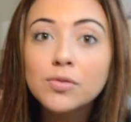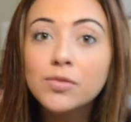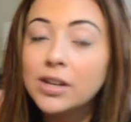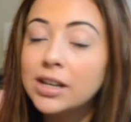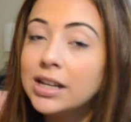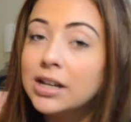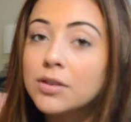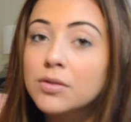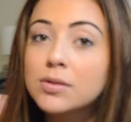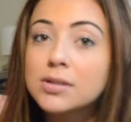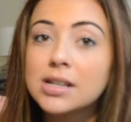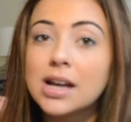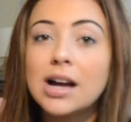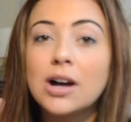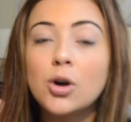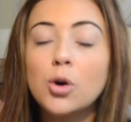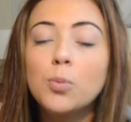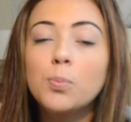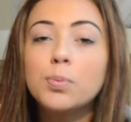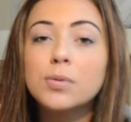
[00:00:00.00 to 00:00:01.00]
video to
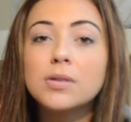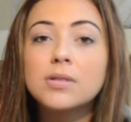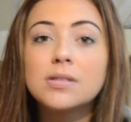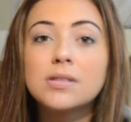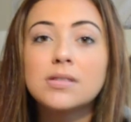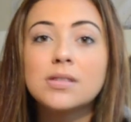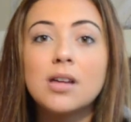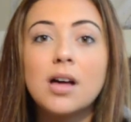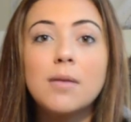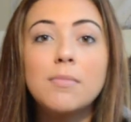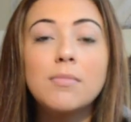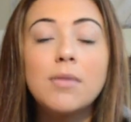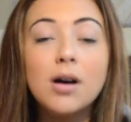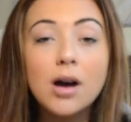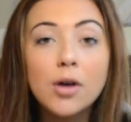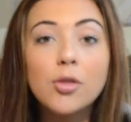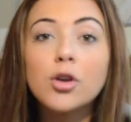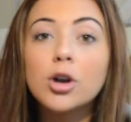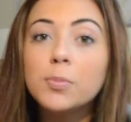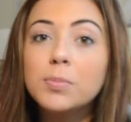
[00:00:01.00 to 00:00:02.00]
help some
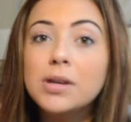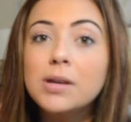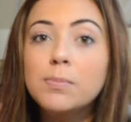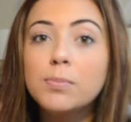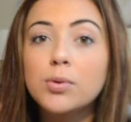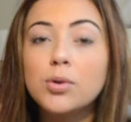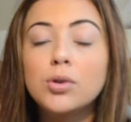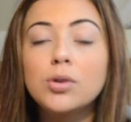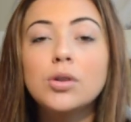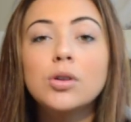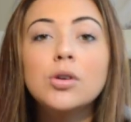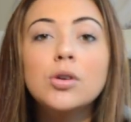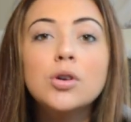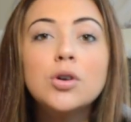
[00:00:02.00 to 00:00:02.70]
other people